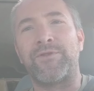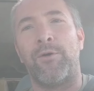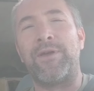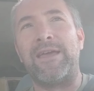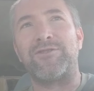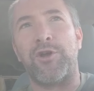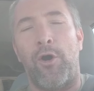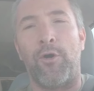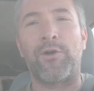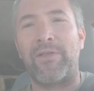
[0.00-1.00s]
don't get
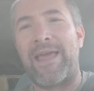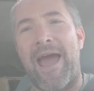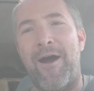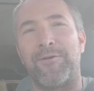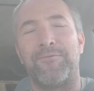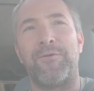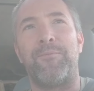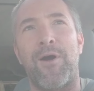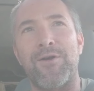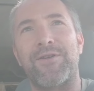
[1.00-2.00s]
totally out of the
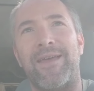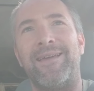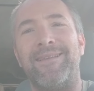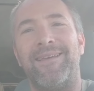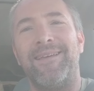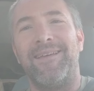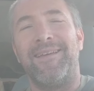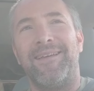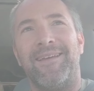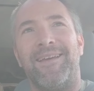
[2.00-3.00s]
market
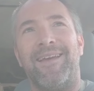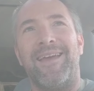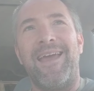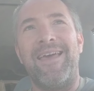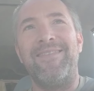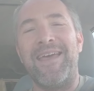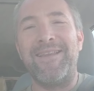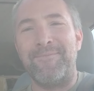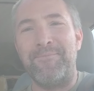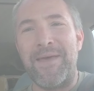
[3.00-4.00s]
and
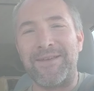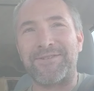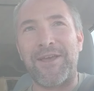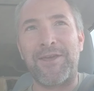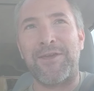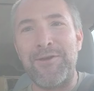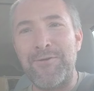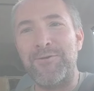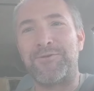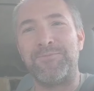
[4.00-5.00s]
then miss a
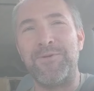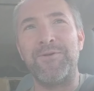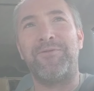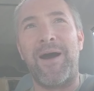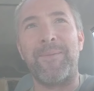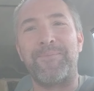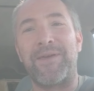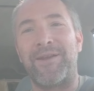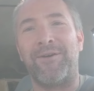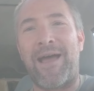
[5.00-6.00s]
huge move up
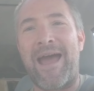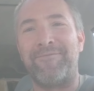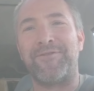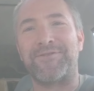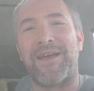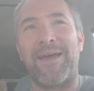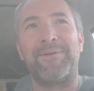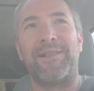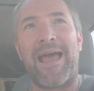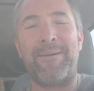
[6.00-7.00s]
you know half the time
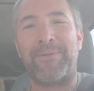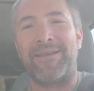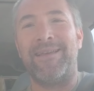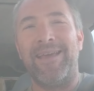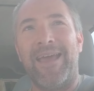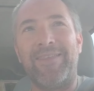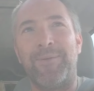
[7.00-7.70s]
it'll happen in the